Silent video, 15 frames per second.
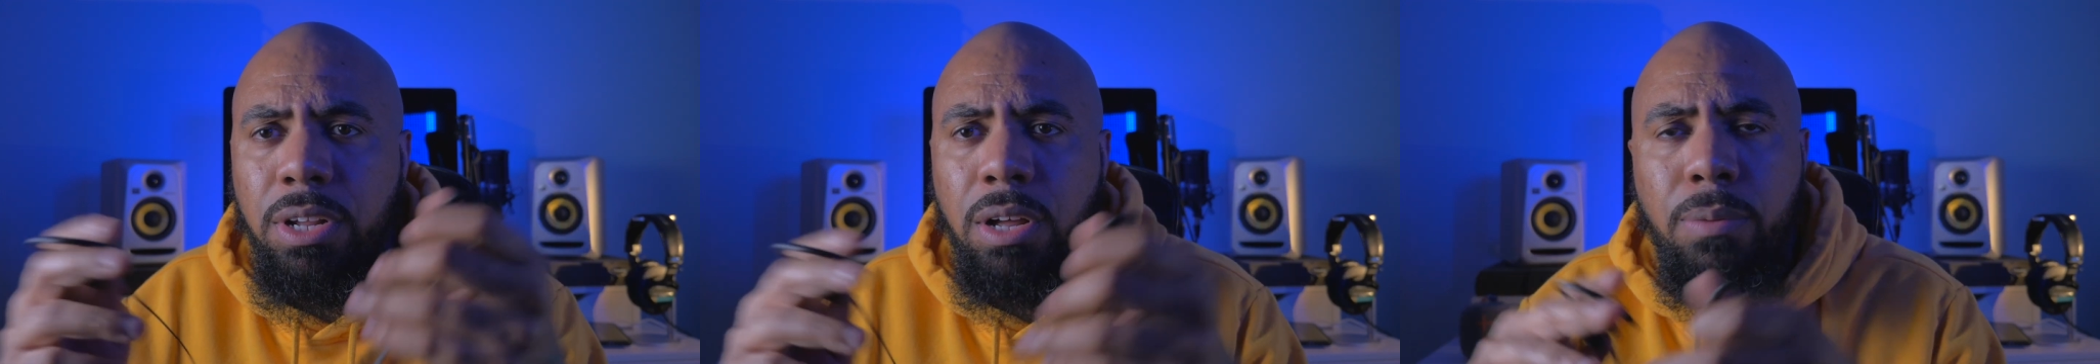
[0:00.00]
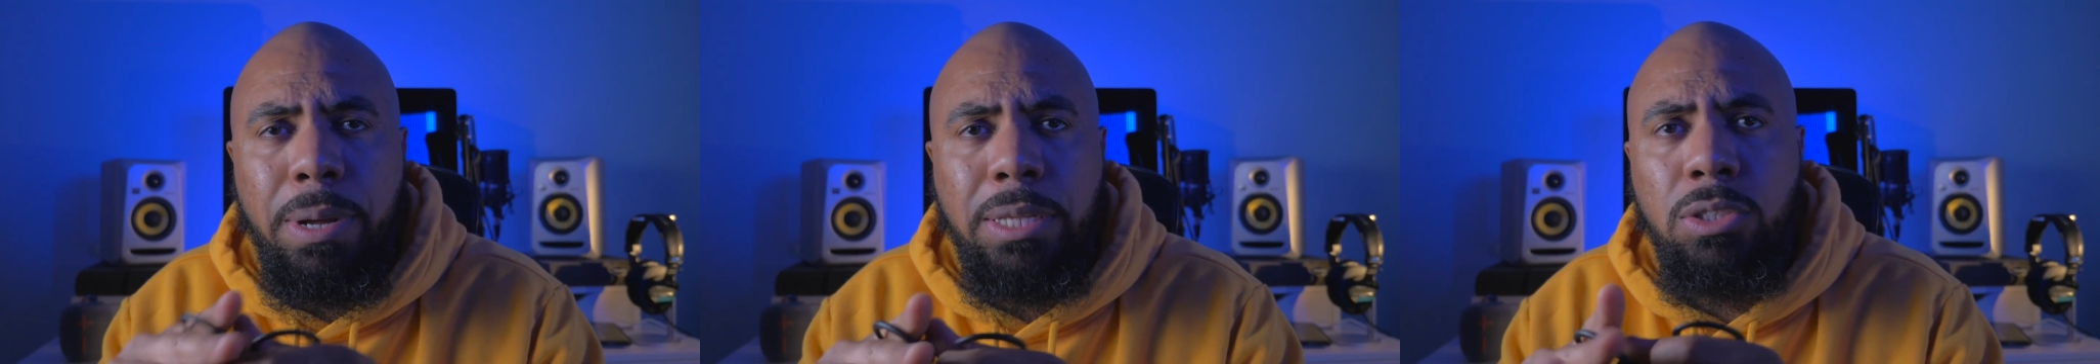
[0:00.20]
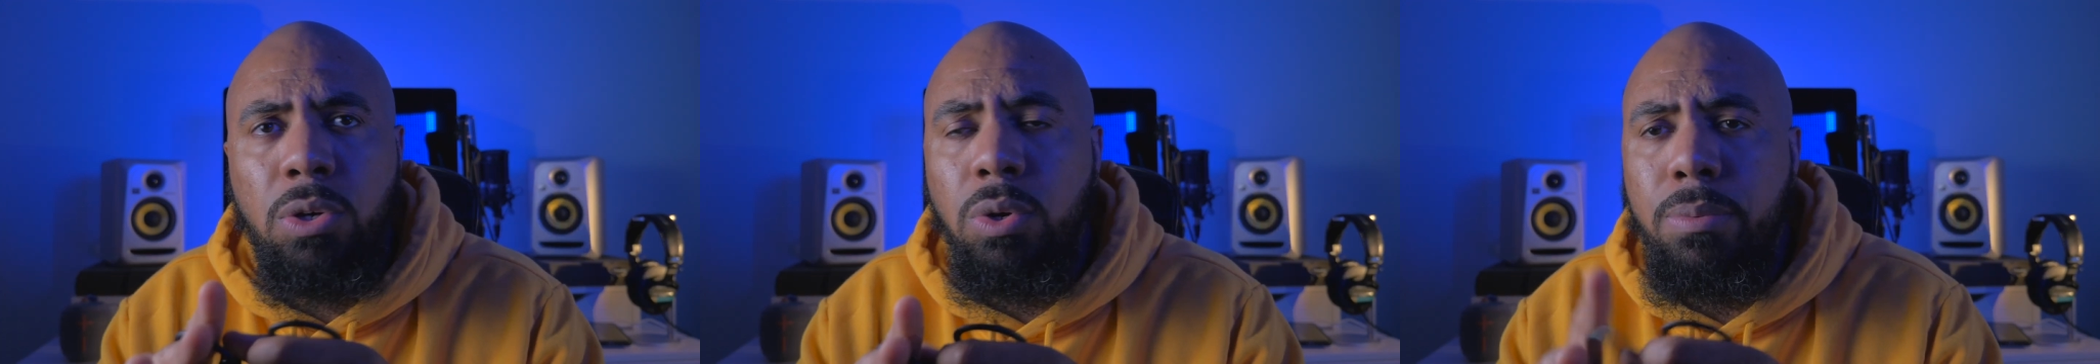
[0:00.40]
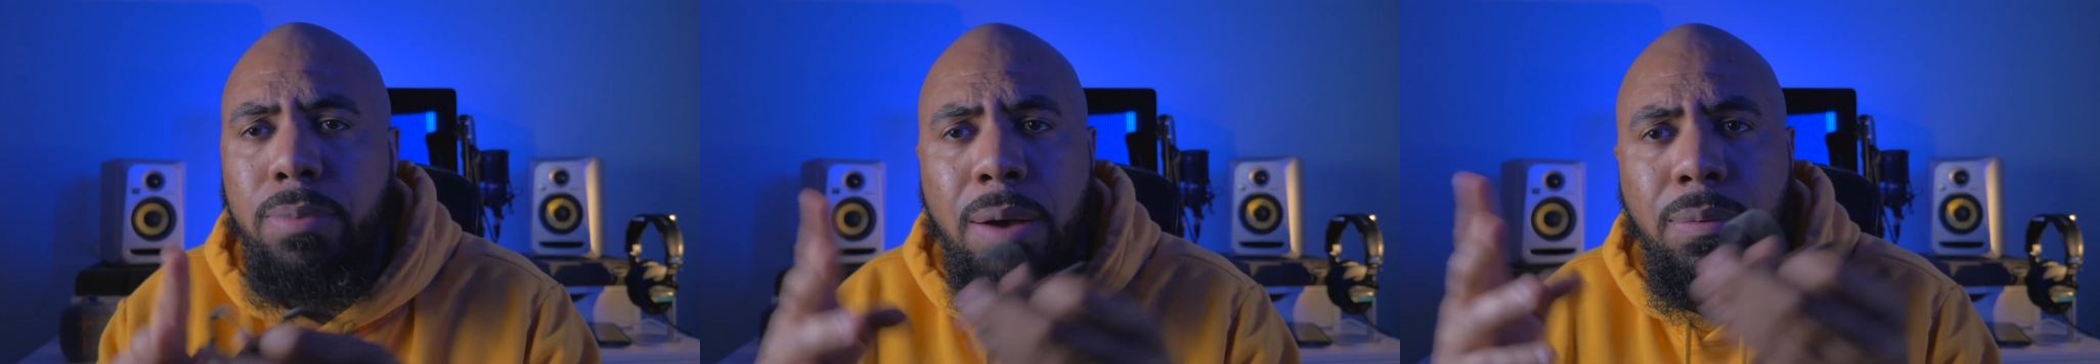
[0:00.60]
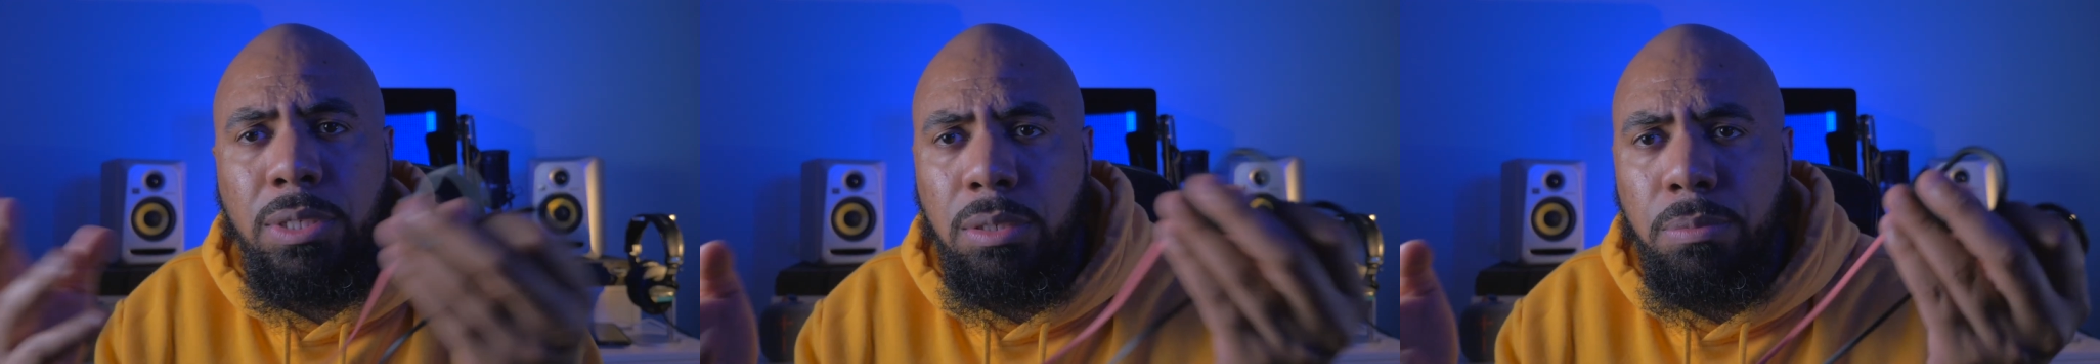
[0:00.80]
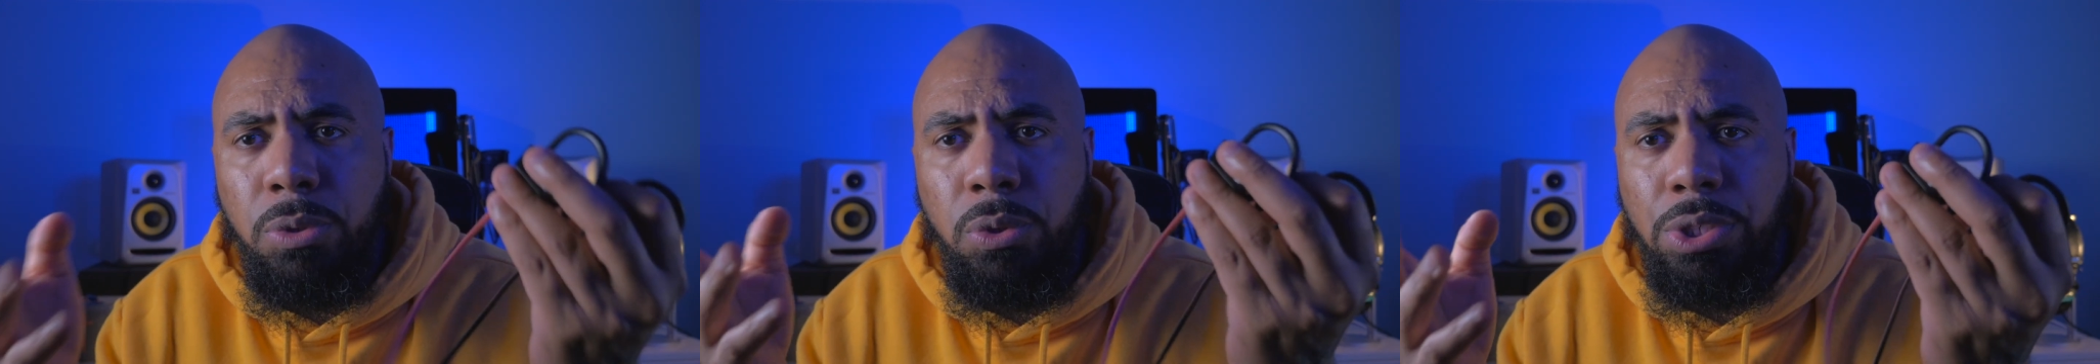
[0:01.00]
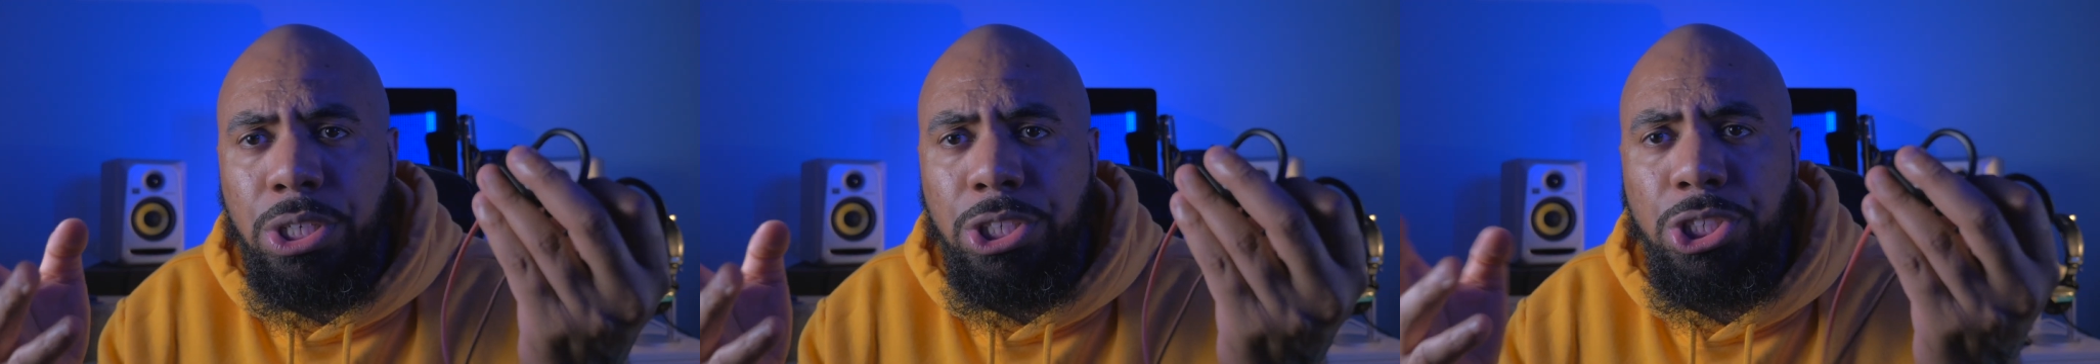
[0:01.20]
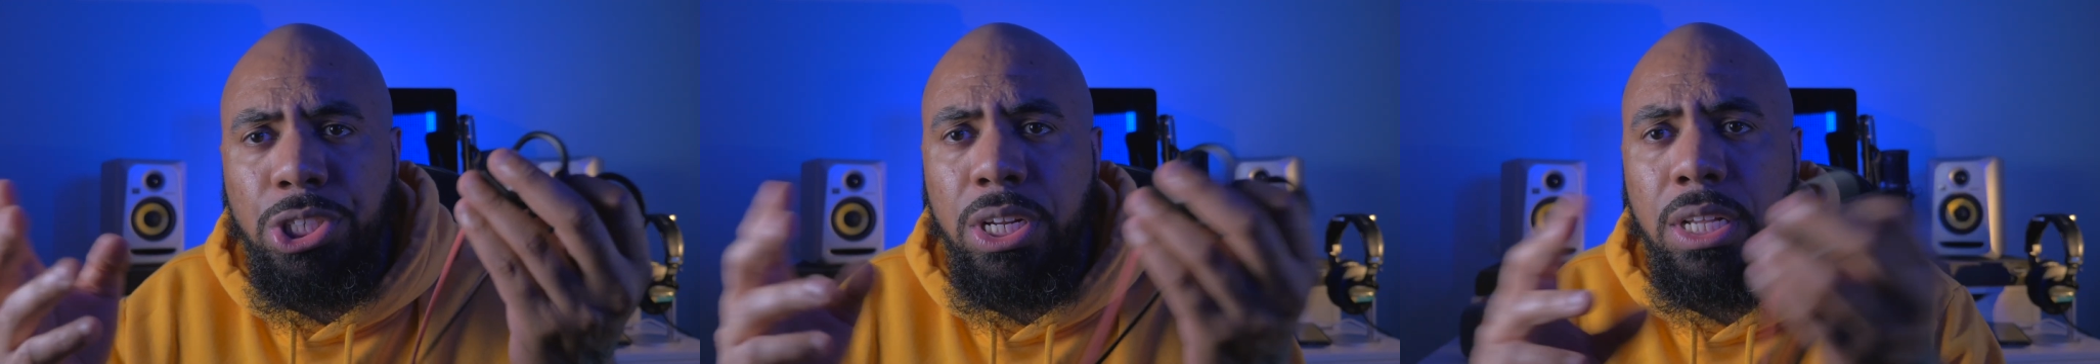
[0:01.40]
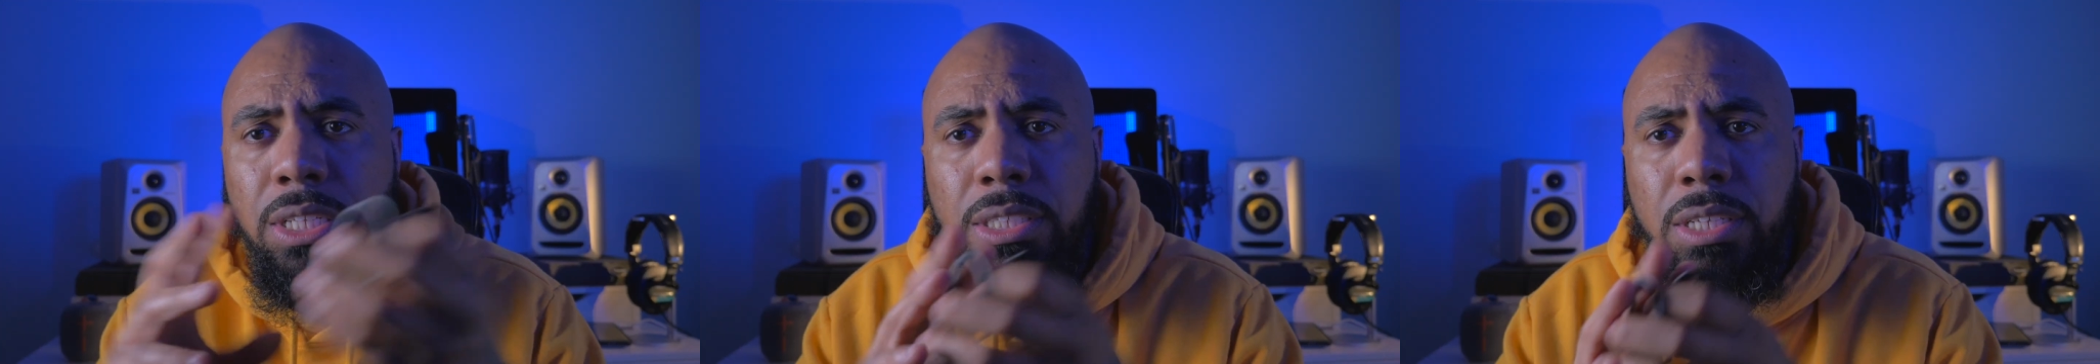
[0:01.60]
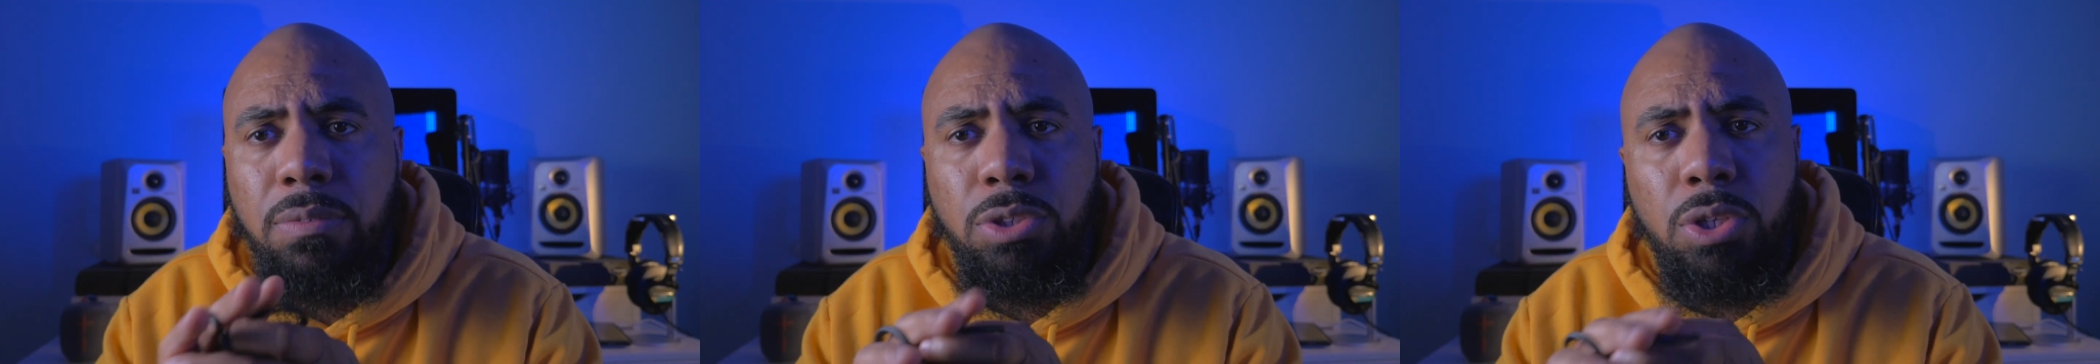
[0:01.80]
I told them I was a musician and stuff,